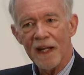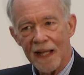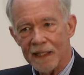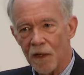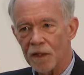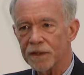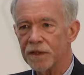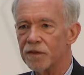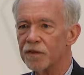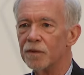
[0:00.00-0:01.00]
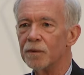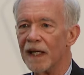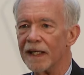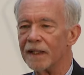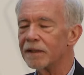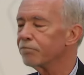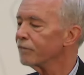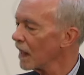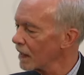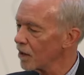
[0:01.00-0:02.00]
when I got to Sudan,
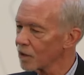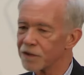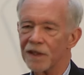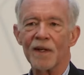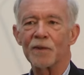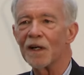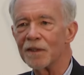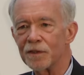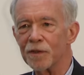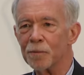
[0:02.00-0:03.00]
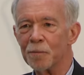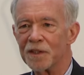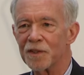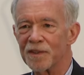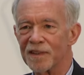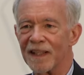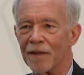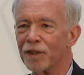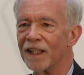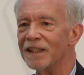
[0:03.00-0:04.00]
I got to know Khartoum, which is a
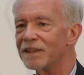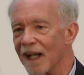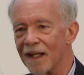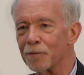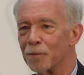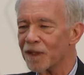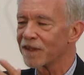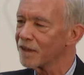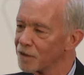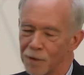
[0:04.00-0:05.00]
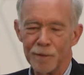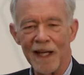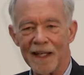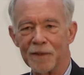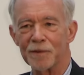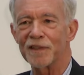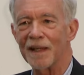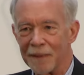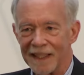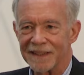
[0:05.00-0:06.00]
lovely town with the two Niles
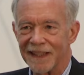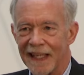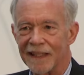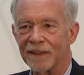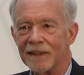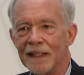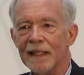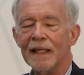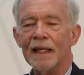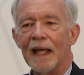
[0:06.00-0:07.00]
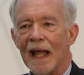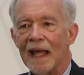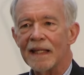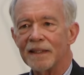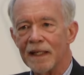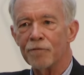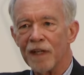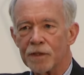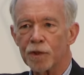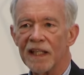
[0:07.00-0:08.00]
coming together. And
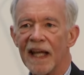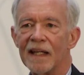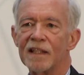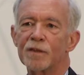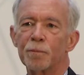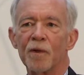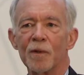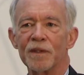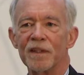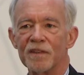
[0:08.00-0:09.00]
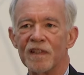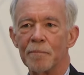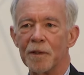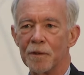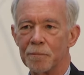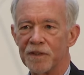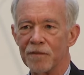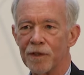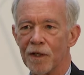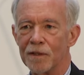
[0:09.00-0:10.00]
eventually I explored the suburbs
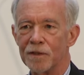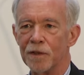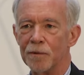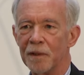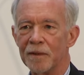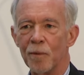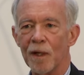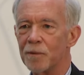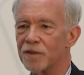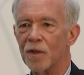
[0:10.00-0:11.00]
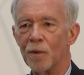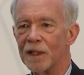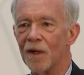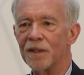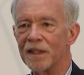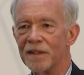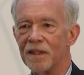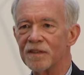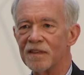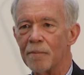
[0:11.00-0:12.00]
of Khartoum. And what was going on in
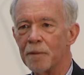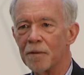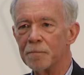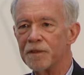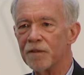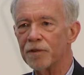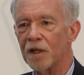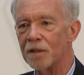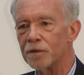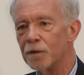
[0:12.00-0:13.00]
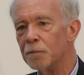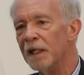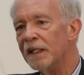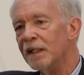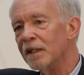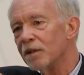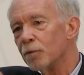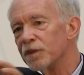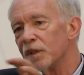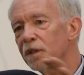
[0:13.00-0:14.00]
the suburbs of Khartoum? There
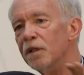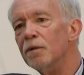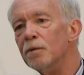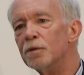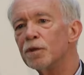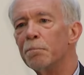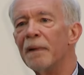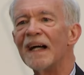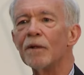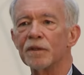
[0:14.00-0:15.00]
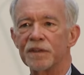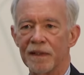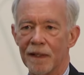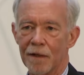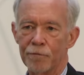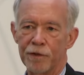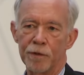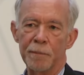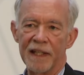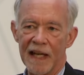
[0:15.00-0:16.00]
was a huge belt of
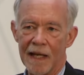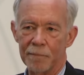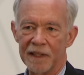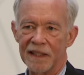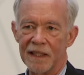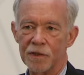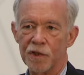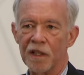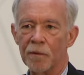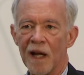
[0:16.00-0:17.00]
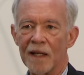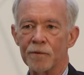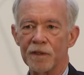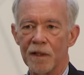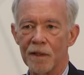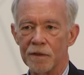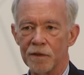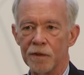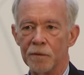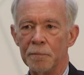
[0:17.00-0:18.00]
human habitation around
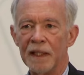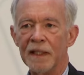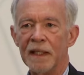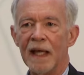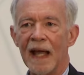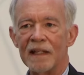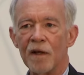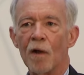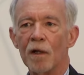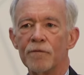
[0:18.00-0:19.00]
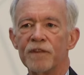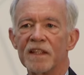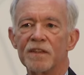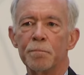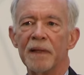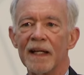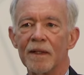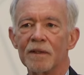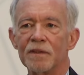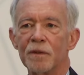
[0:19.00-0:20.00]
Khartoum. And all of this
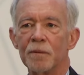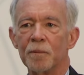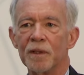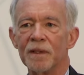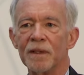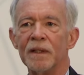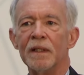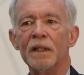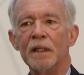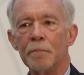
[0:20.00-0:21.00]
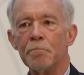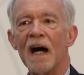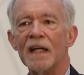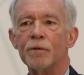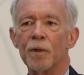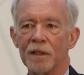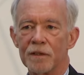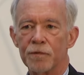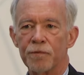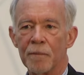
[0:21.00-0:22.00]
belt were
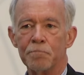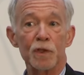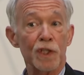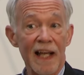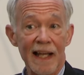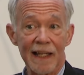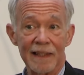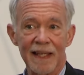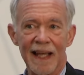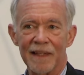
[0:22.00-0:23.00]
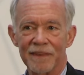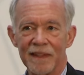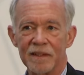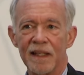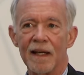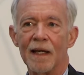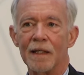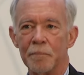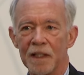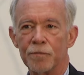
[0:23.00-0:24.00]
migrants from Chad at the
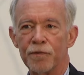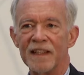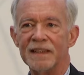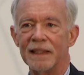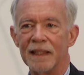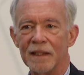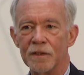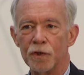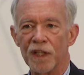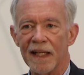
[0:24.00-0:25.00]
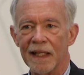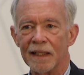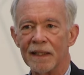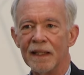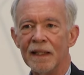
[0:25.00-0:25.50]
time and fighting in Chad.